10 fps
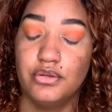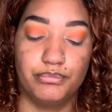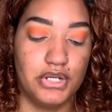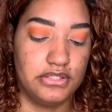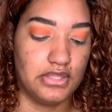to
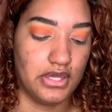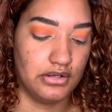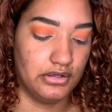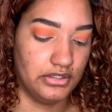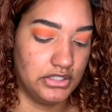bring
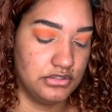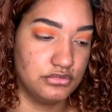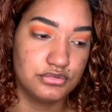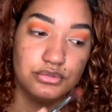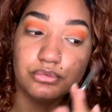that
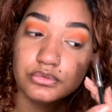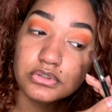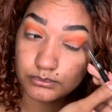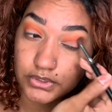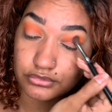into
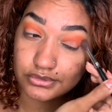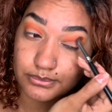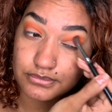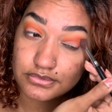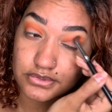my
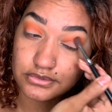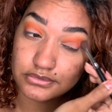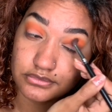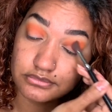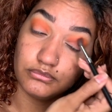dreams
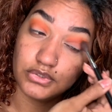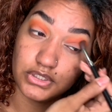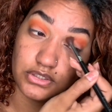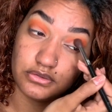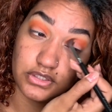and
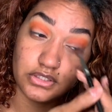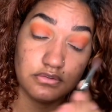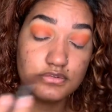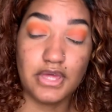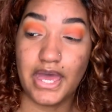making
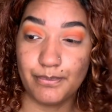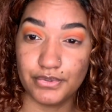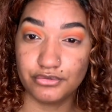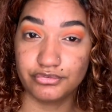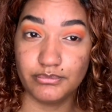things
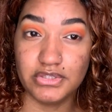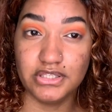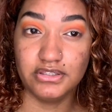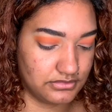happen for me.